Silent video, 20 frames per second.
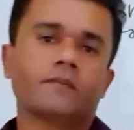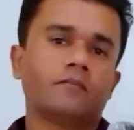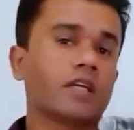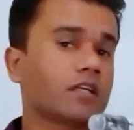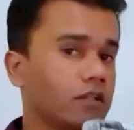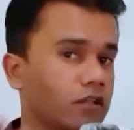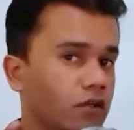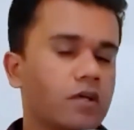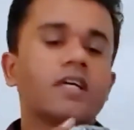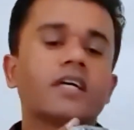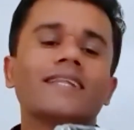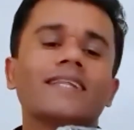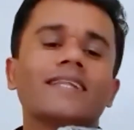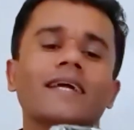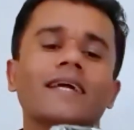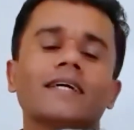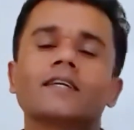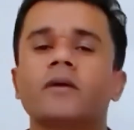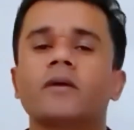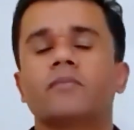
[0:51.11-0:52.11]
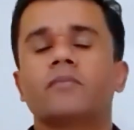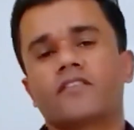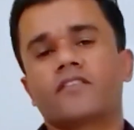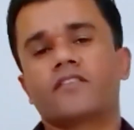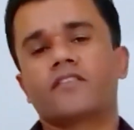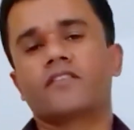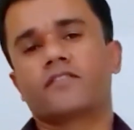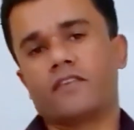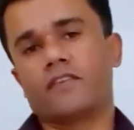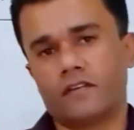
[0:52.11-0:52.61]
But no, there are
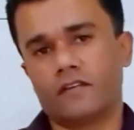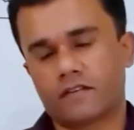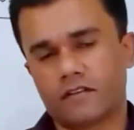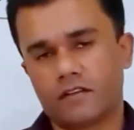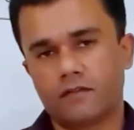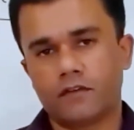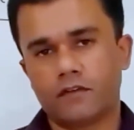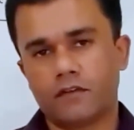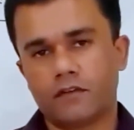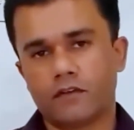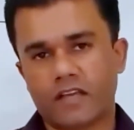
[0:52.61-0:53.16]
some empty spaces.